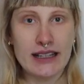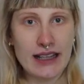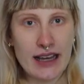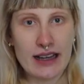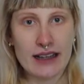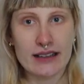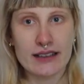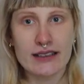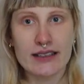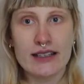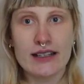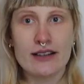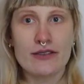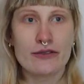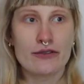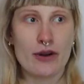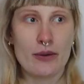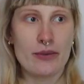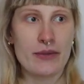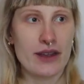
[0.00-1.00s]
yeah,
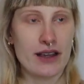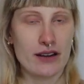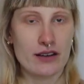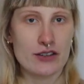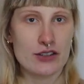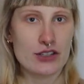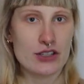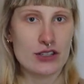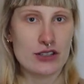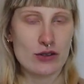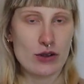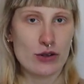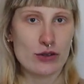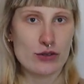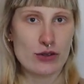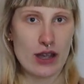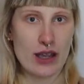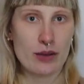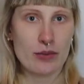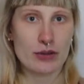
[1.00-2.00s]
from there she's
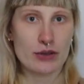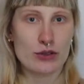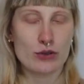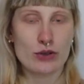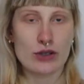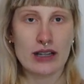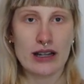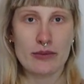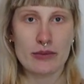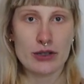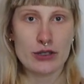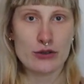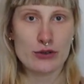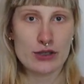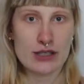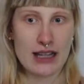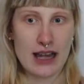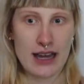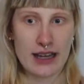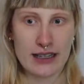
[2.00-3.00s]
also able to climb into
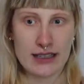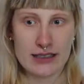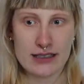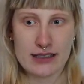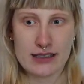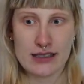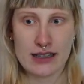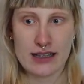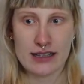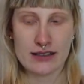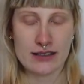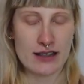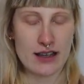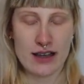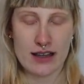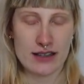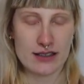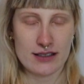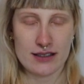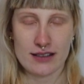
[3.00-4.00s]
slides and
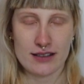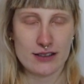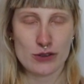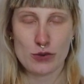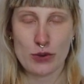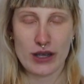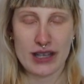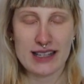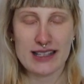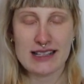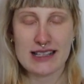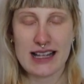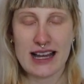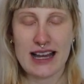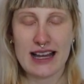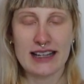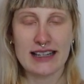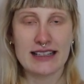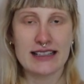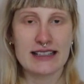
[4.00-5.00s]
swings.
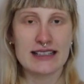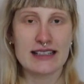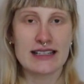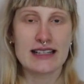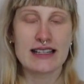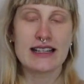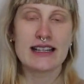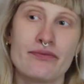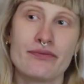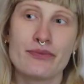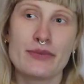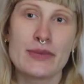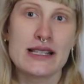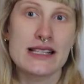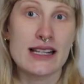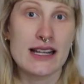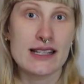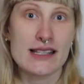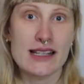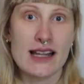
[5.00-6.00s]
And
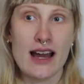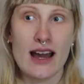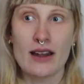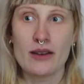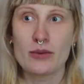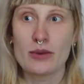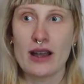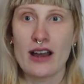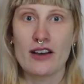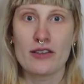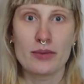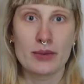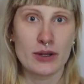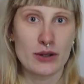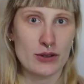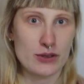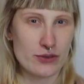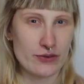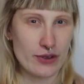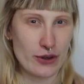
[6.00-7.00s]
besides that, we have been
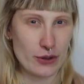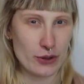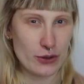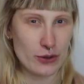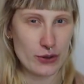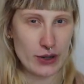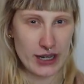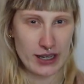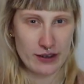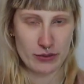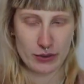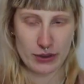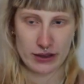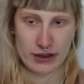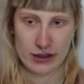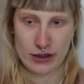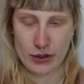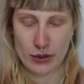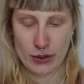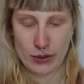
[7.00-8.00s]
also very creative with
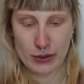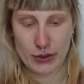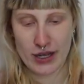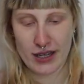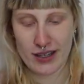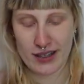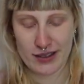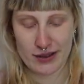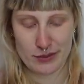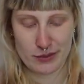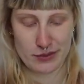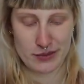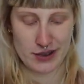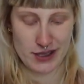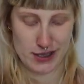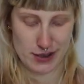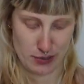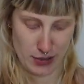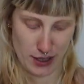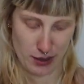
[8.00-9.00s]

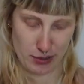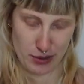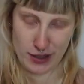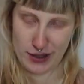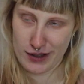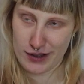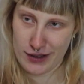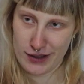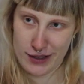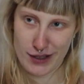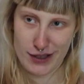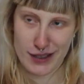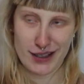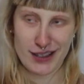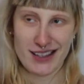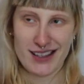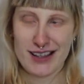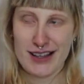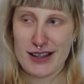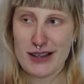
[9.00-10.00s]
this baby,
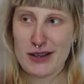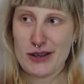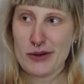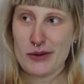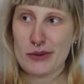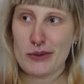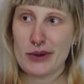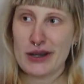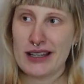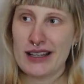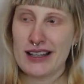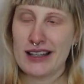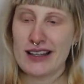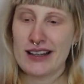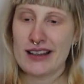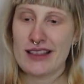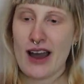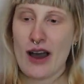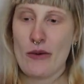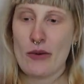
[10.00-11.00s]

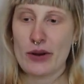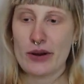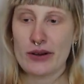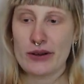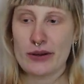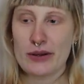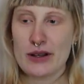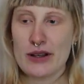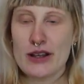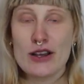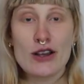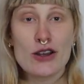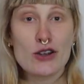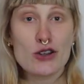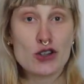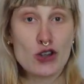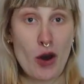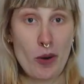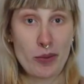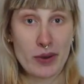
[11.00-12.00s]
with our
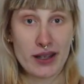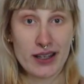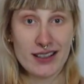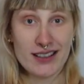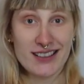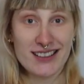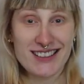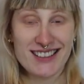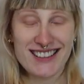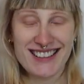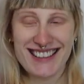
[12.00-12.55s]
shopping.